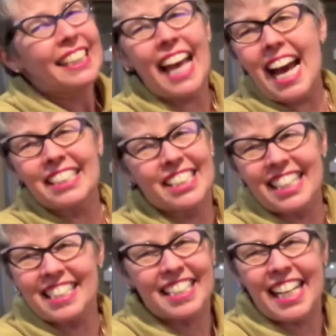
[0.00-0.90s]
that
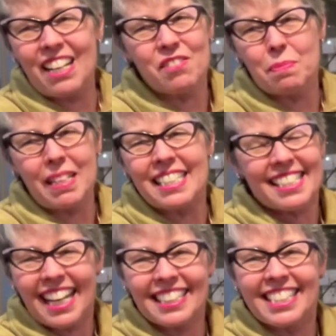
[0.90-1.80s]
just gives me
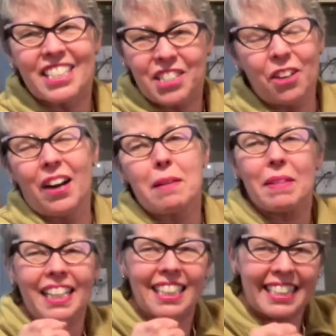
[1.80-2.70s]
such joy,
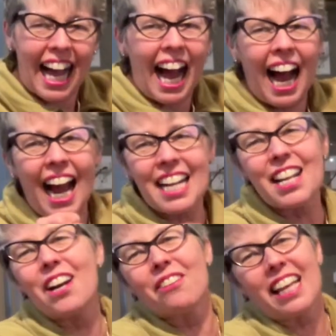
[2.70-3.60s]
because I
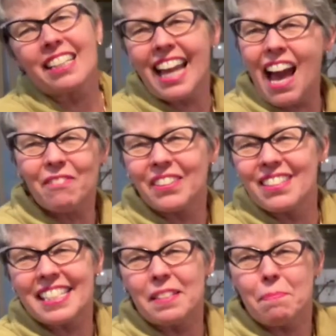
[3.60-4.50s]
know that laughter
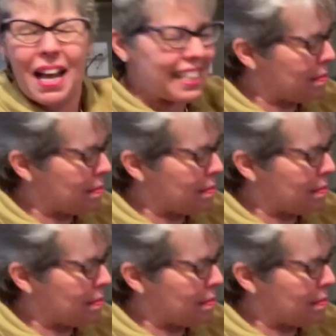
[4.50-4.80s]
is the best